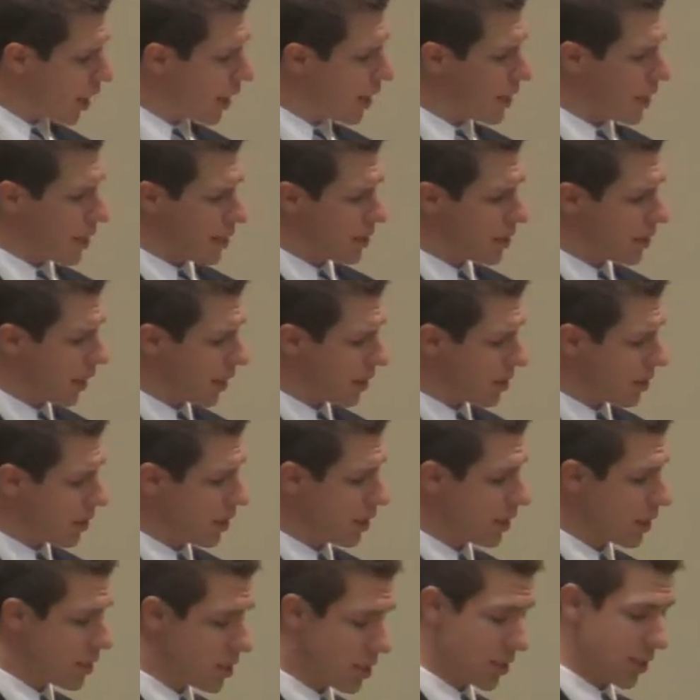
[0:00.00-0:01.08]
8, he says,
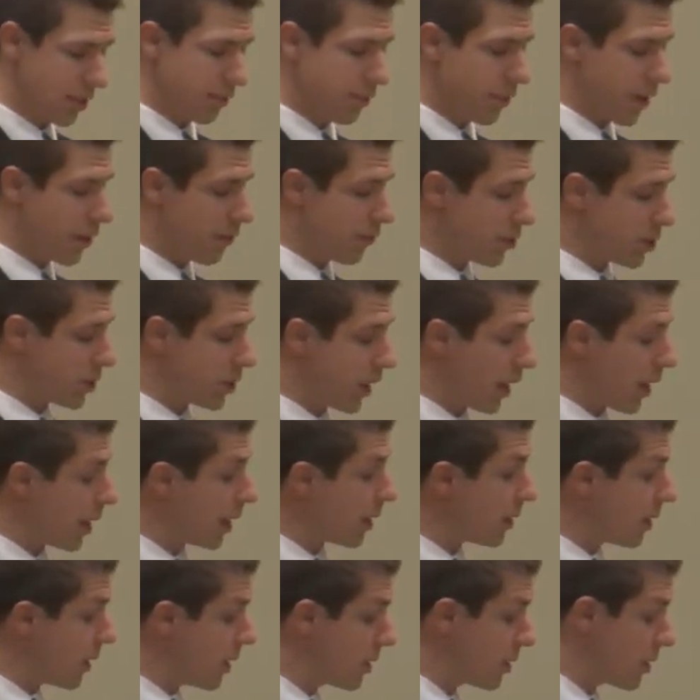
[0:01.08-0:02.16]
This is a faithful saying,
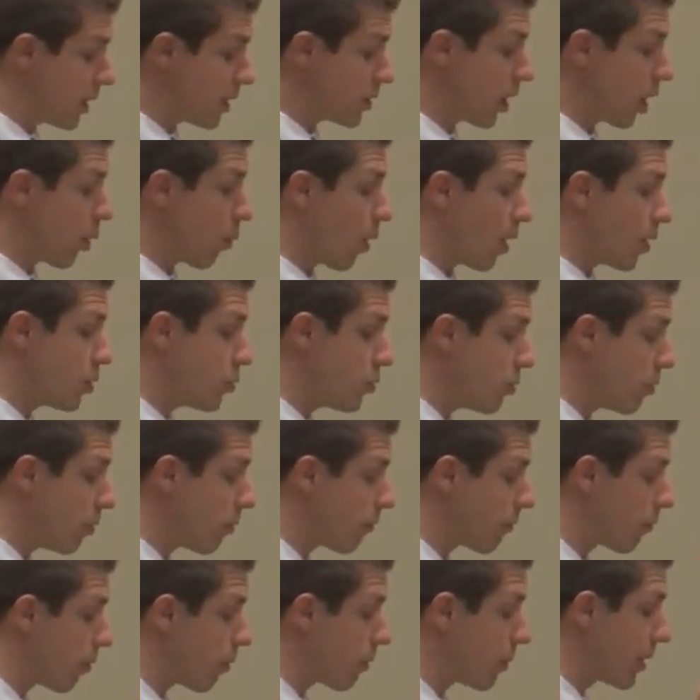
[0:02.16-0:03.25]
and these things I want you to
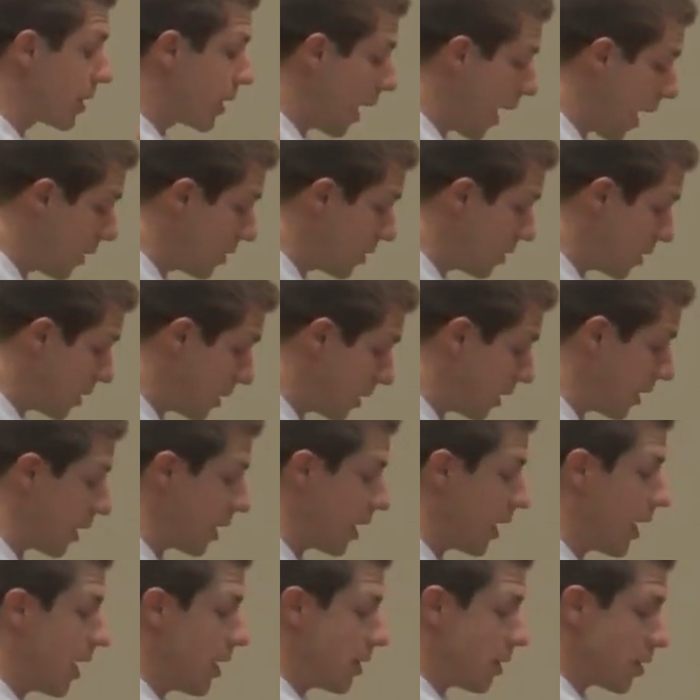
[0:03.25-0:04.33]
affirm
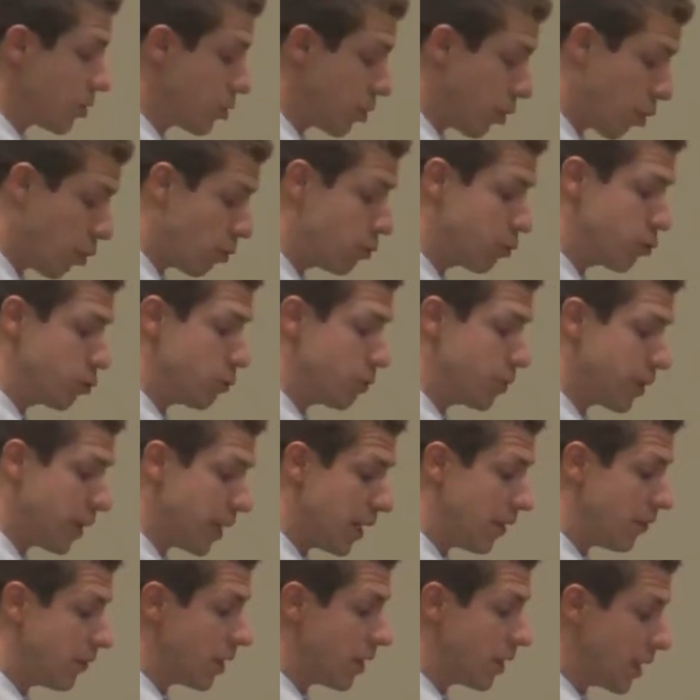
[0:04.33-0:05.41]
constantly that those who
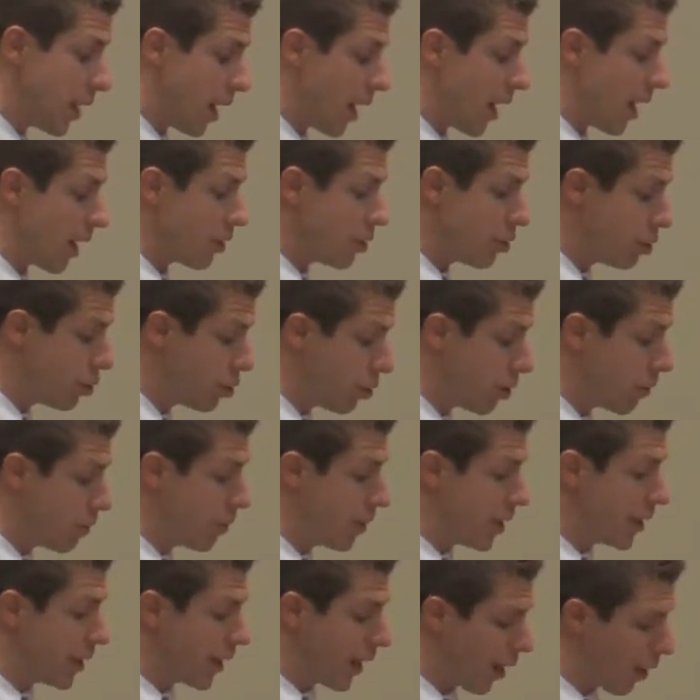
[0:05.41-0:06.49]
believed in God should
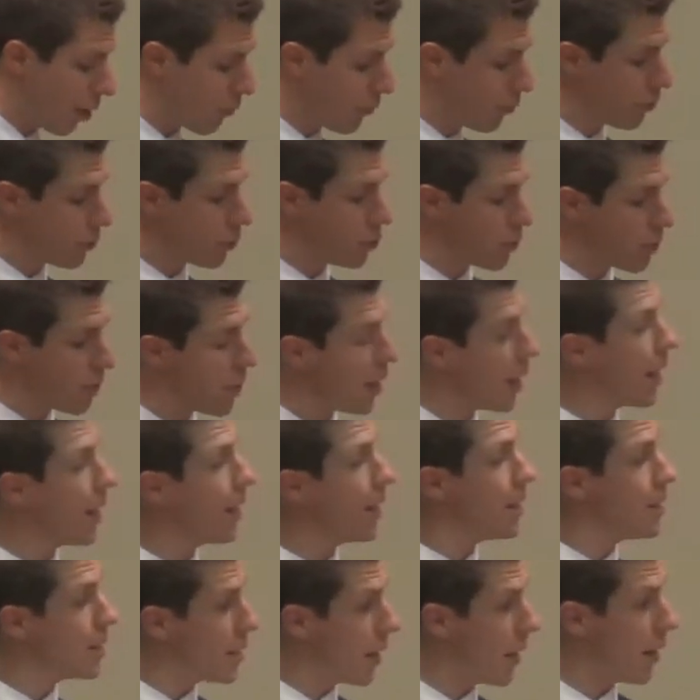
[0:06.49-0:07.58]
be careful to
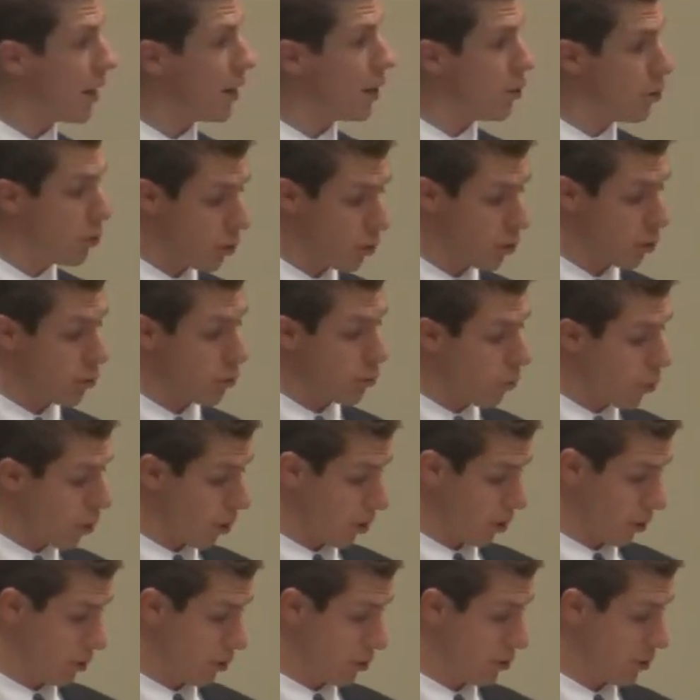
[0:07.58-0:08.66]
maintain good
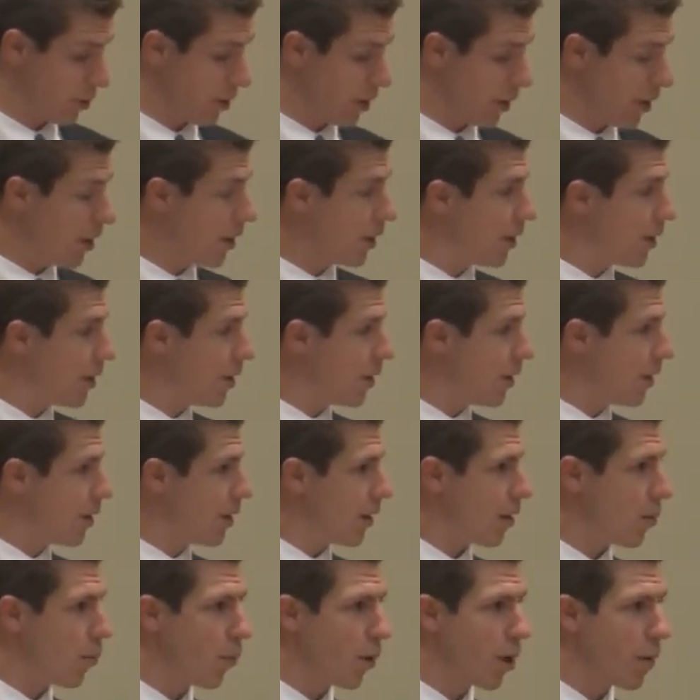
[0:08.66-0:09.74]
works.
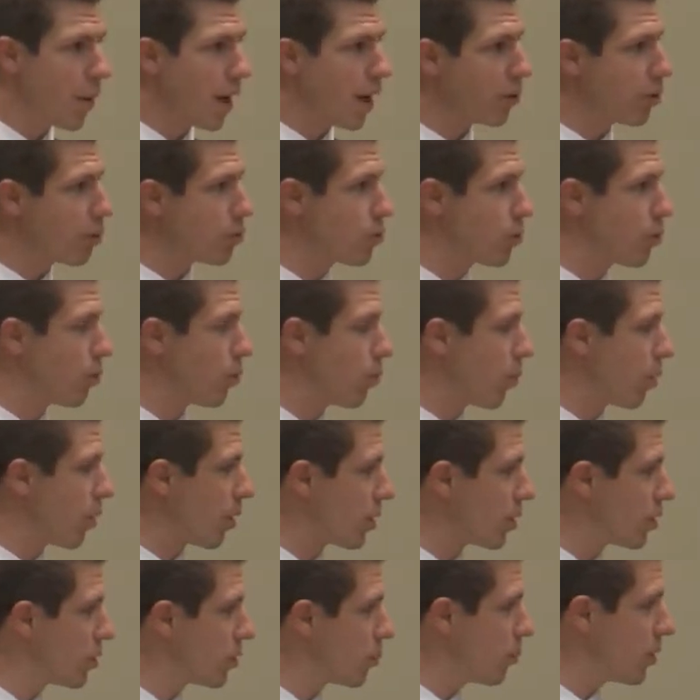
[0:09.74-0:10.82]
And what about those good
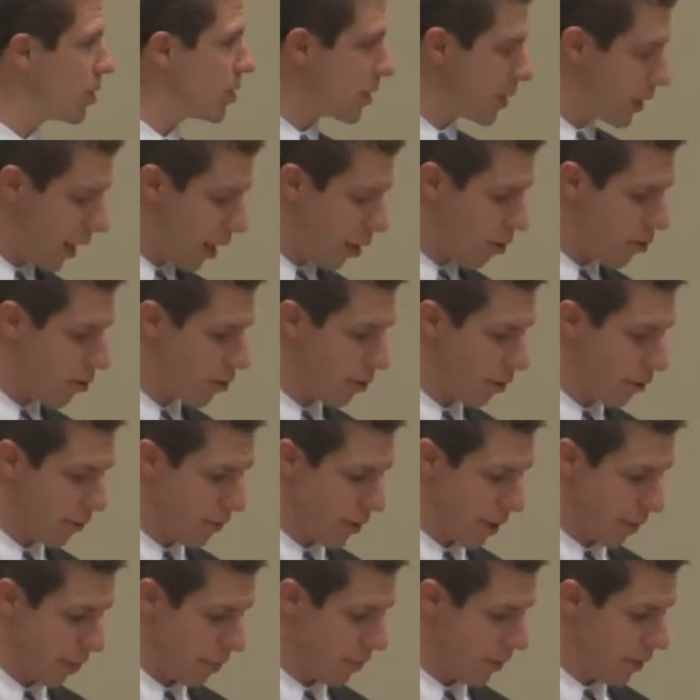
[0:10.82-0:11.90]
works? What's the character of
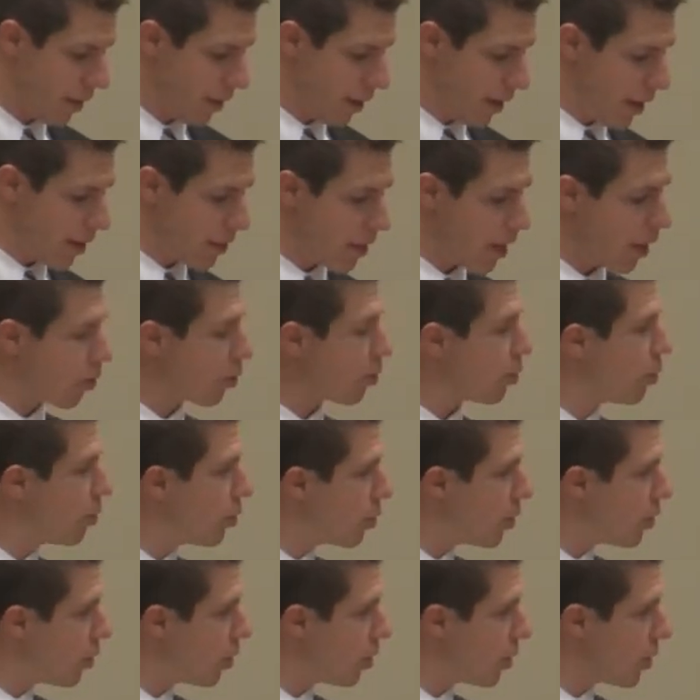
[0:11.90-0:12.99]
them? They are
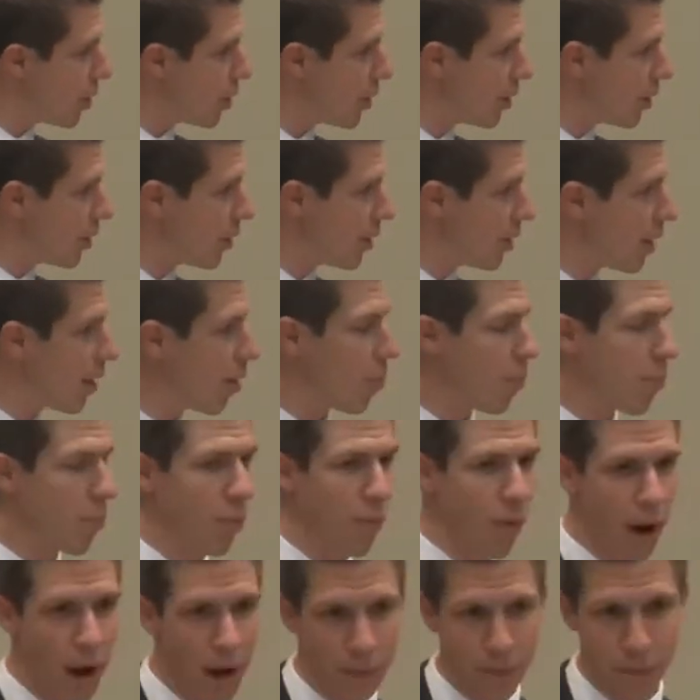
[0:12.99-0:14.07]
good and
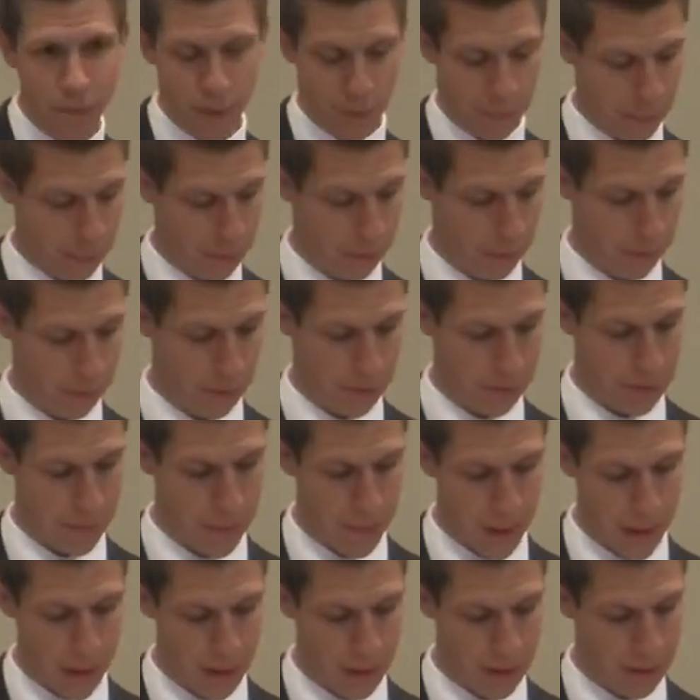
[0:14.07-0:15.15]
profitable to
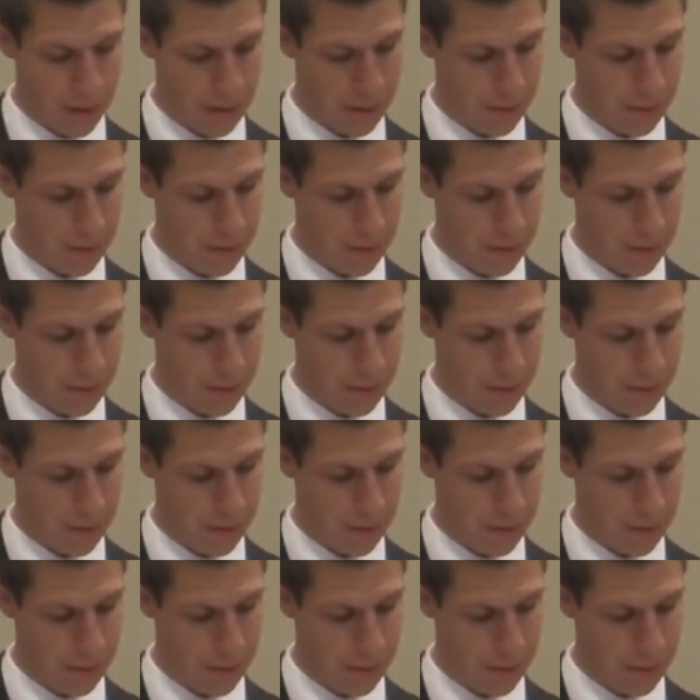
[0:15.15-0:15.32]
men.